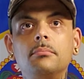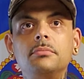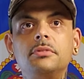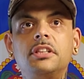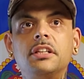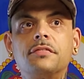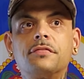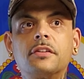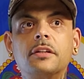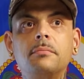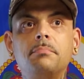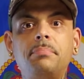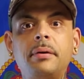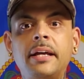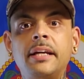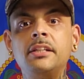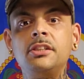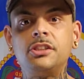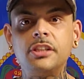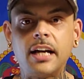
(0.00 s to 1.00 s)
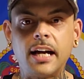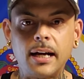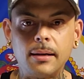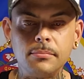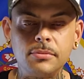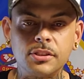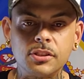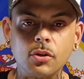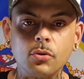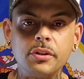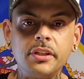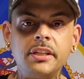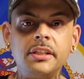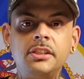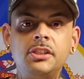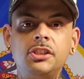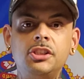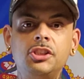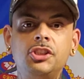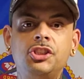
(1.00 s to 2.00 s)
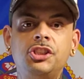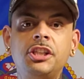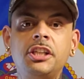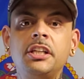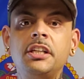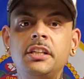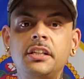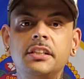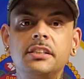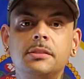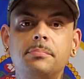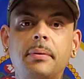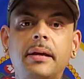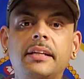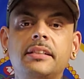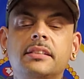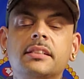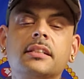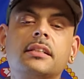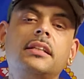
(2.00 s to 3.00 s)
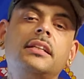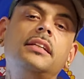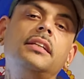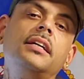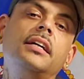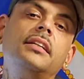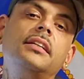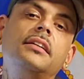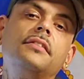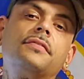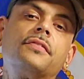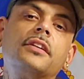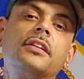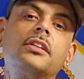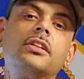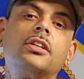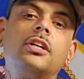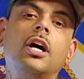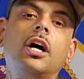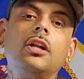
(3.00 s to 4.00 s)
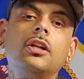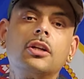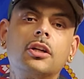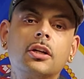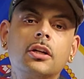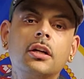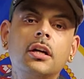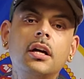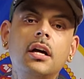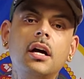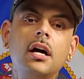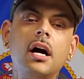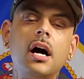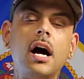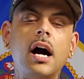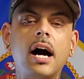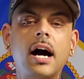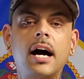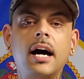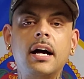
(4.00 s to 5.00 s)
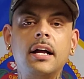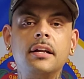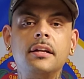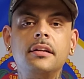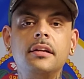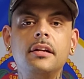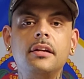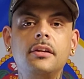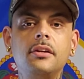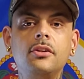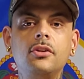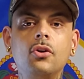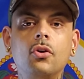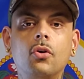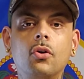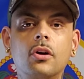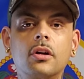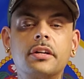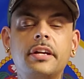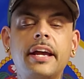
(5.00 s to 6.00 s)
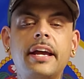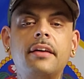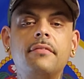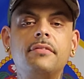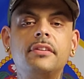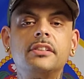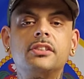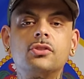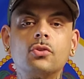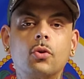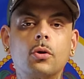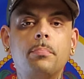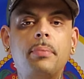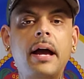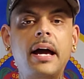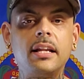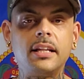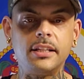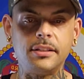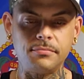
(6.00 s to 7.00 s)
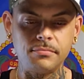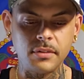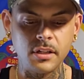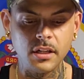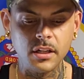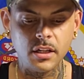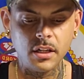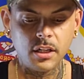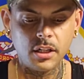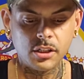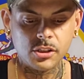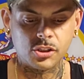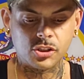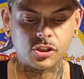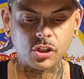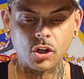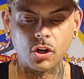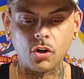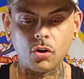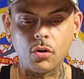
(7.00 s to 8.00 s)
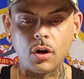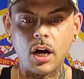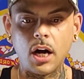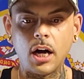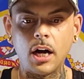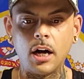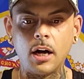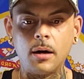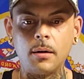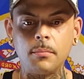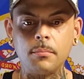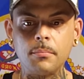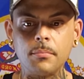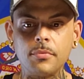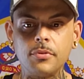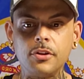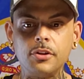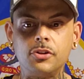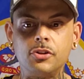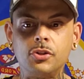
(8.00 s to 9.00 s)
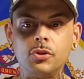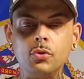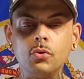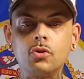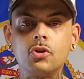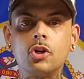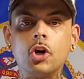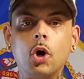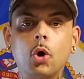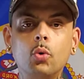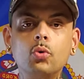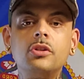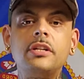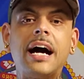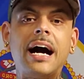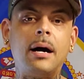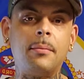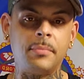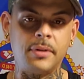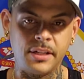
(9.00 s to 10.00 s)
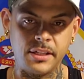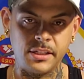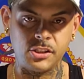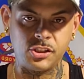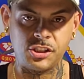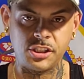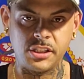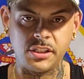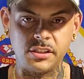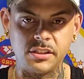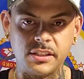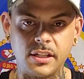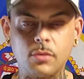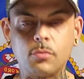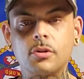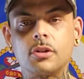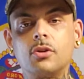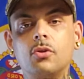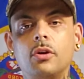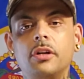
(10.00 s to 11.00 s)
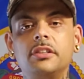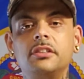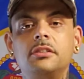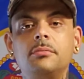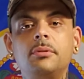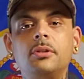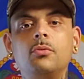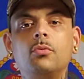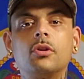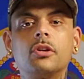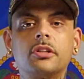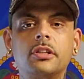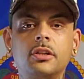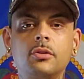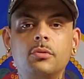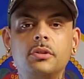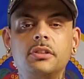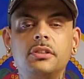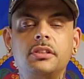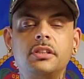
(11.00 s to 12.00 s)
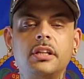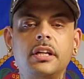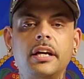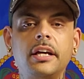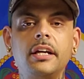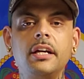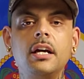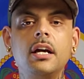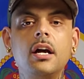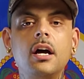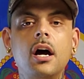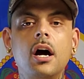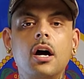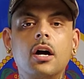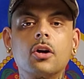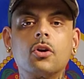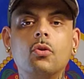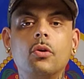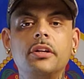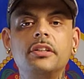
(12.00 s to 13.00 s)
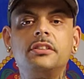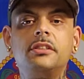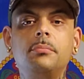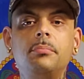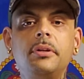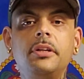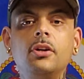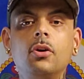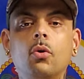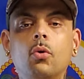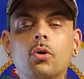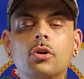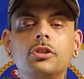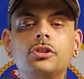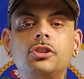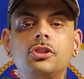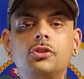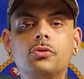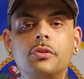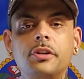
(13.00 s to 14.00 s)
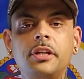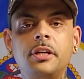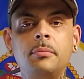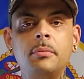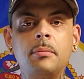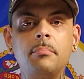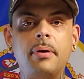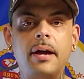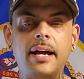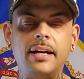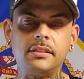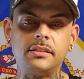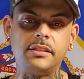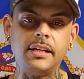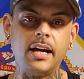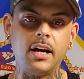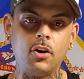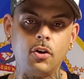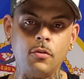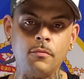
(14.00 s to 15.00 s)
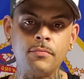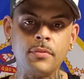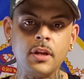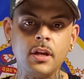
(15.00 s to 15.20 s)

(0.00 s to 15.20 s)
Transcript: different paint jobs. So each gene is basically a different color on your canvas or palette. So the 2 codominant genes that we're going to be working with today are going to be Orange Dream and Pastel.